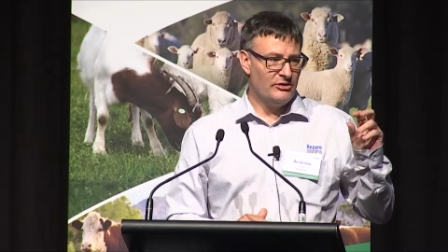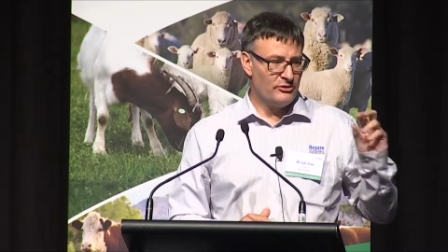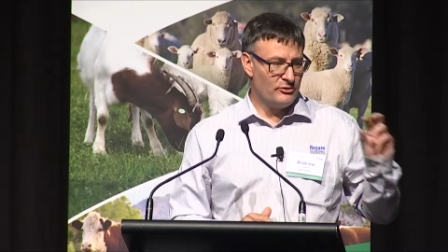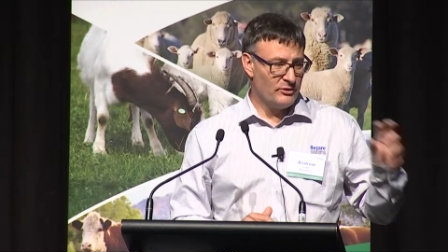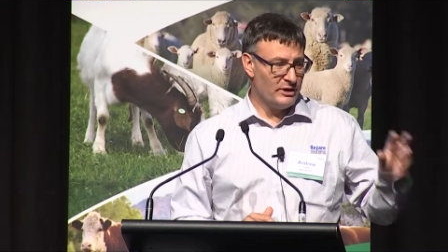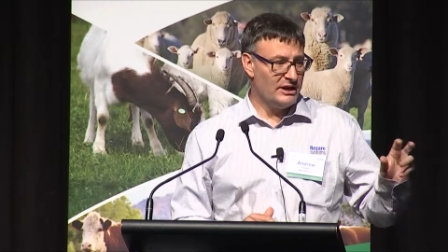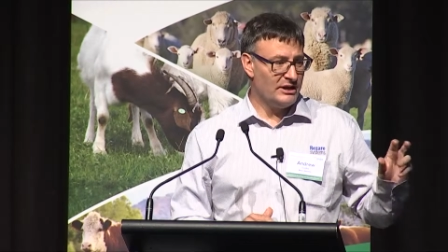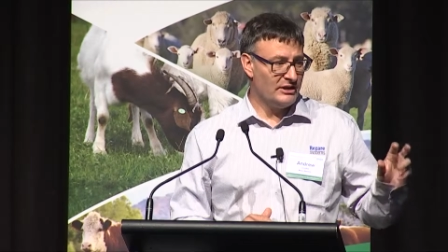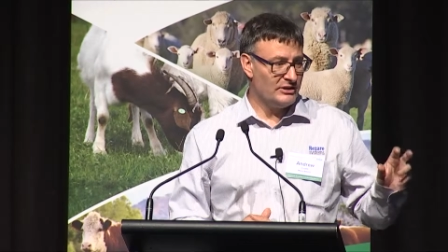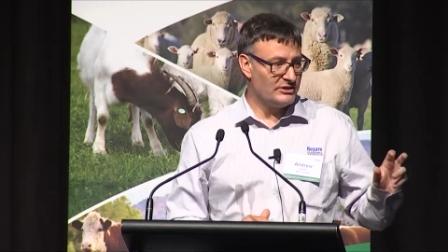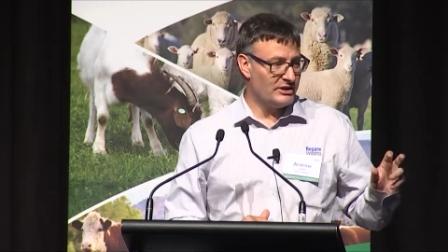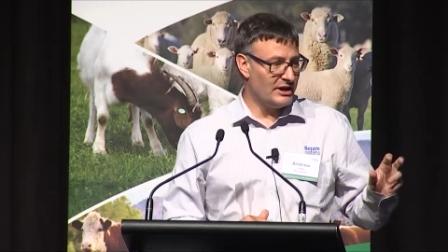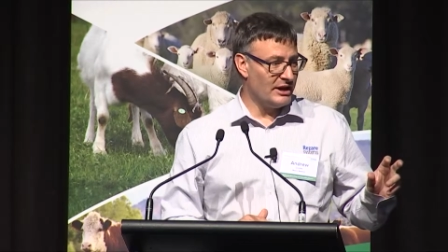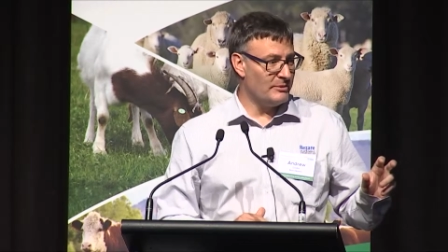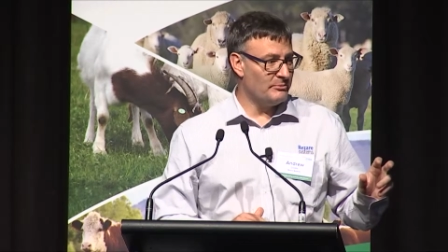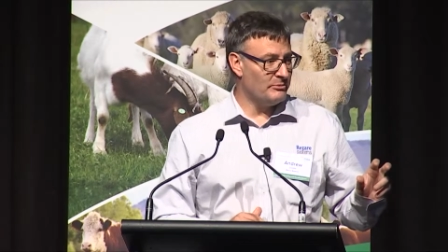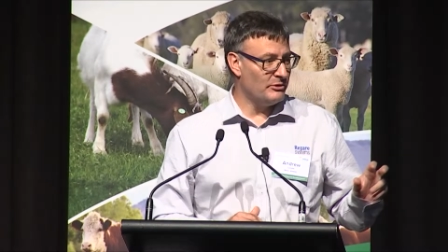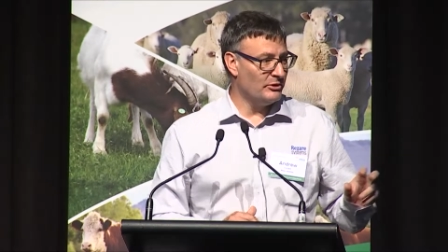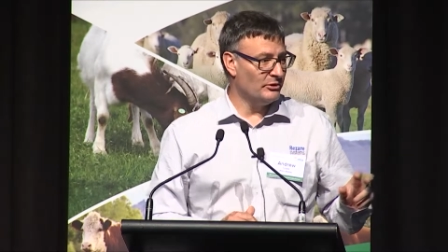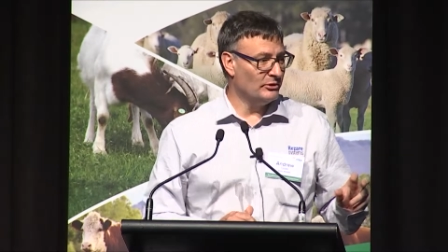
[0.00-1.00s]
three
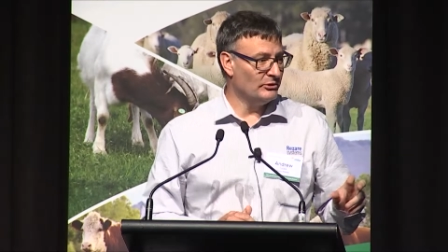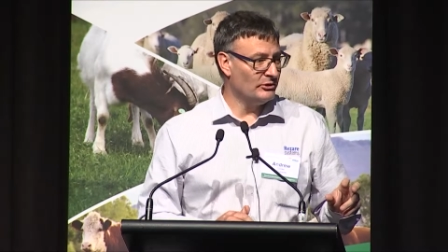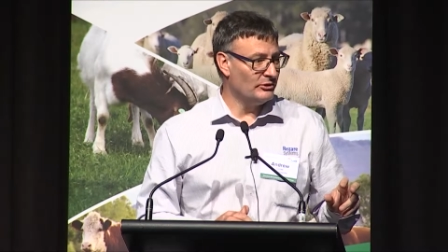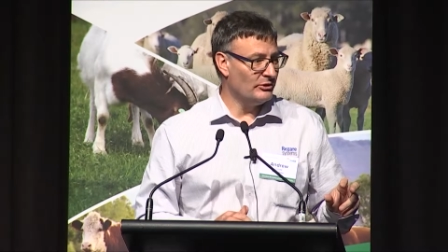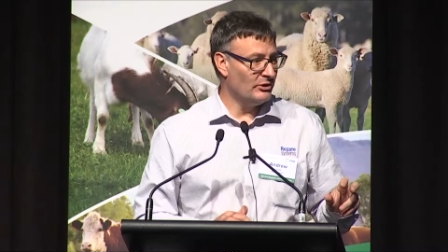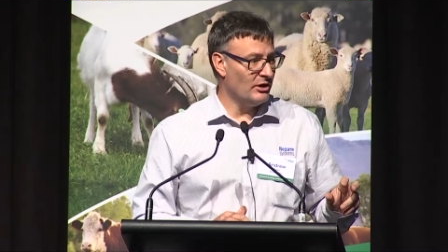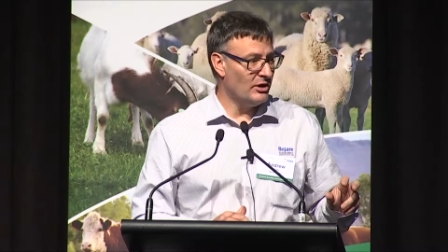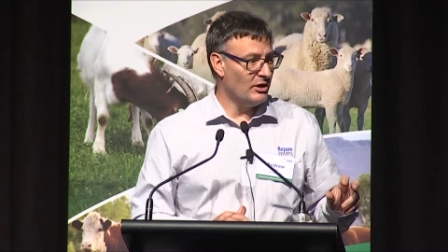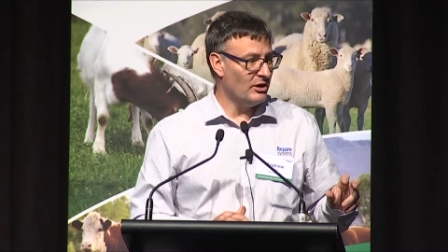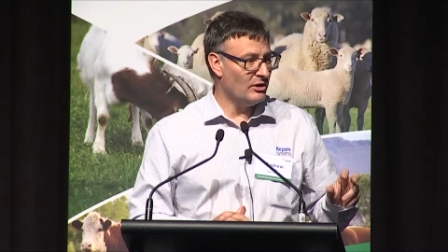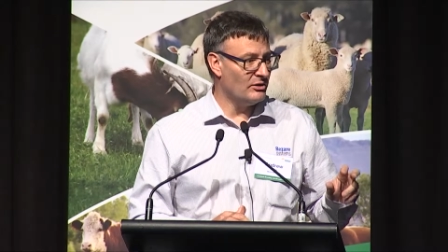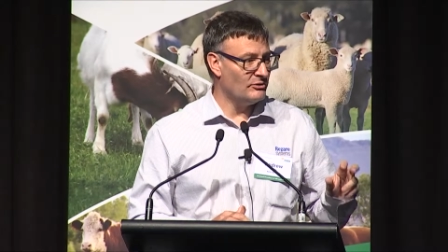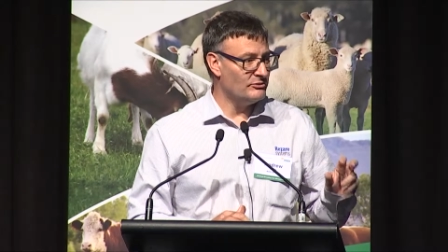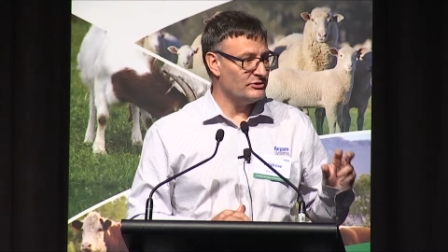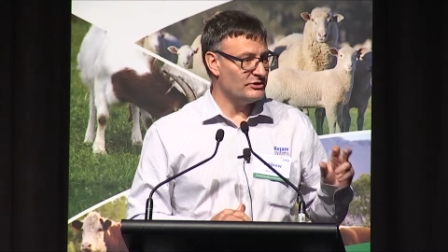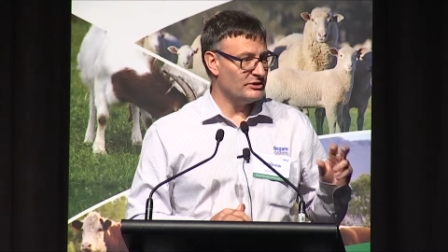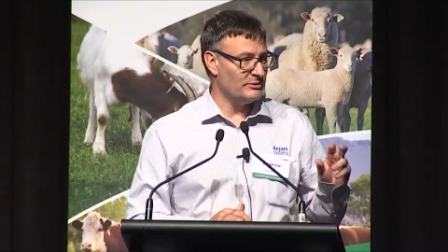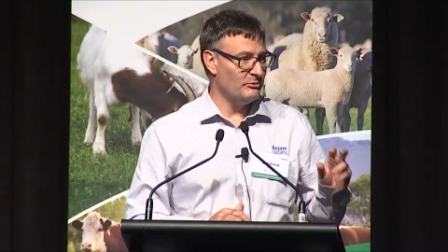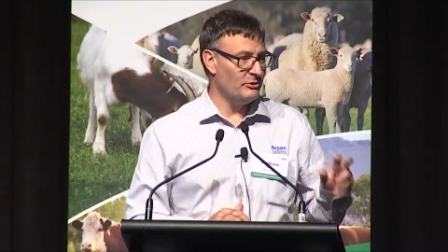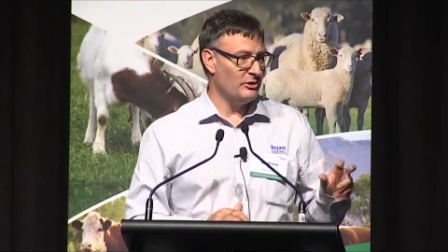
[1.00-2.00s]
examples of
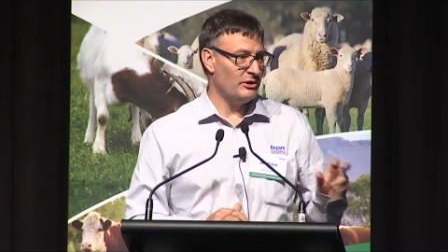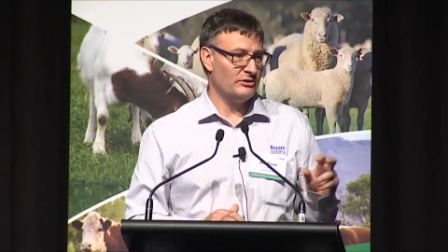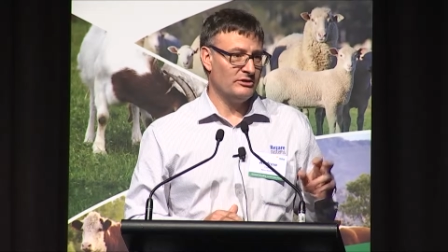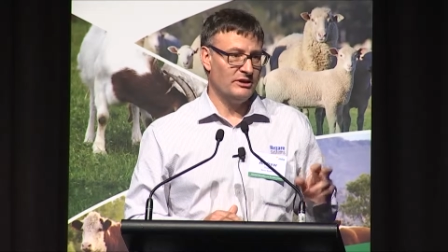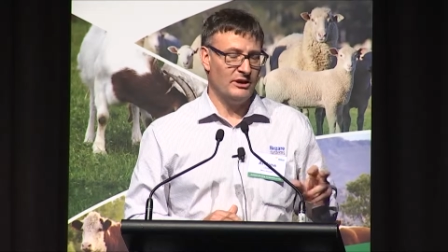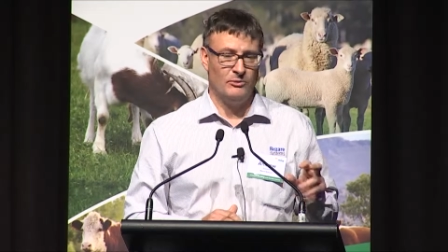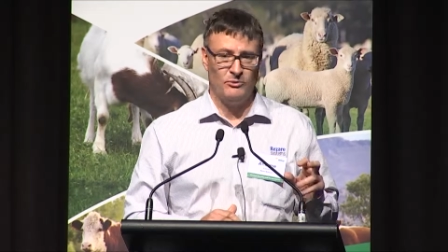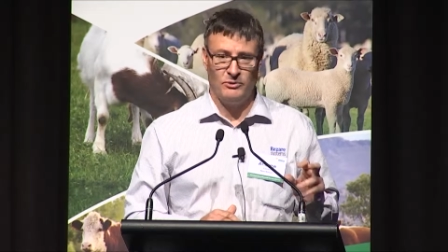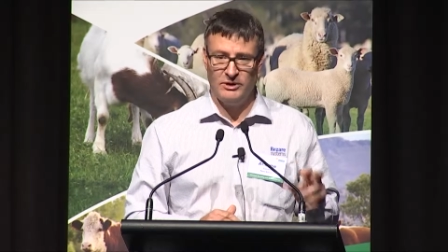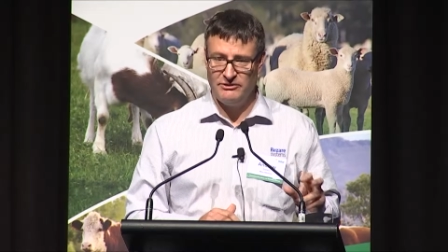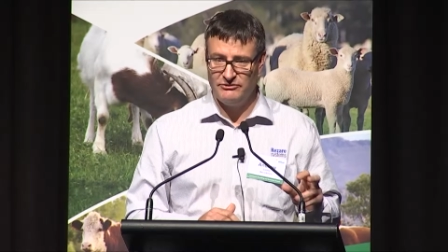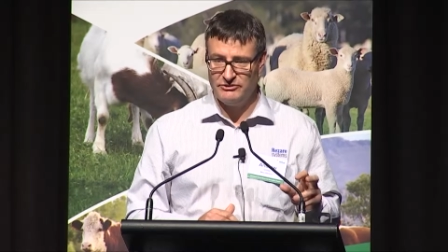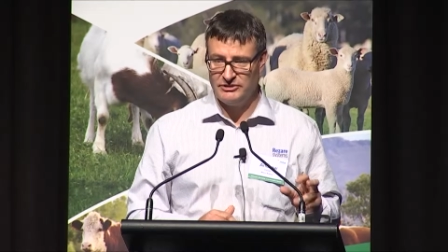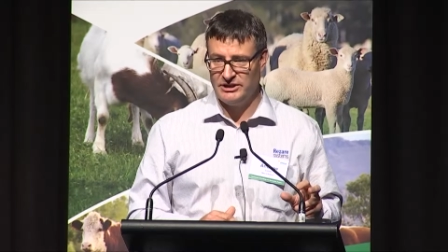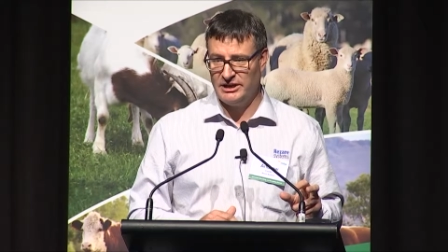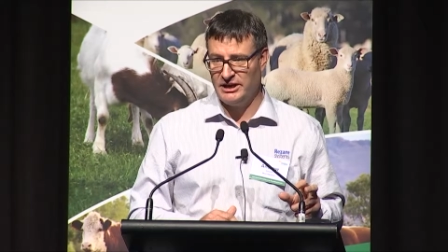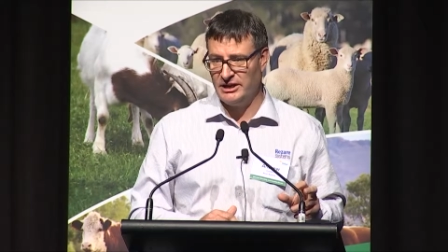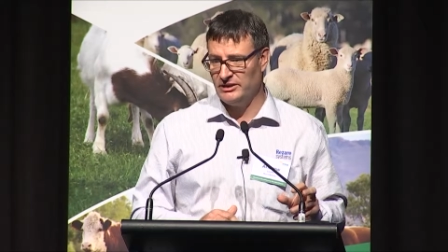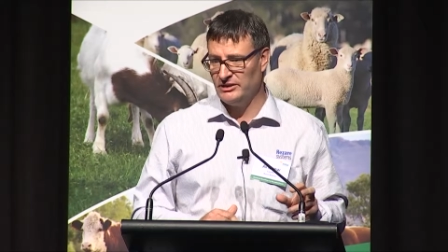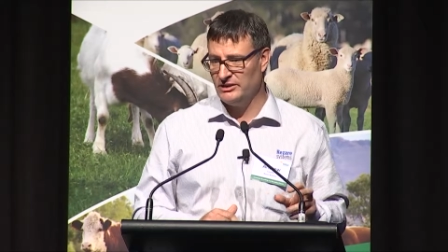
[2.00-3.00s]
some work that we've
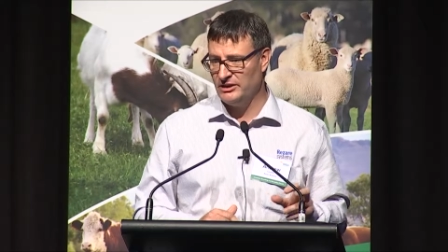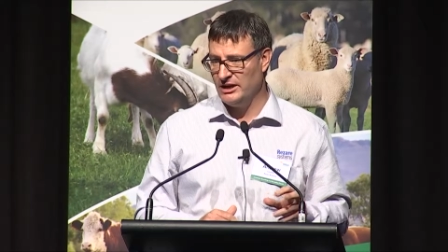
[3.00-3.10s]
done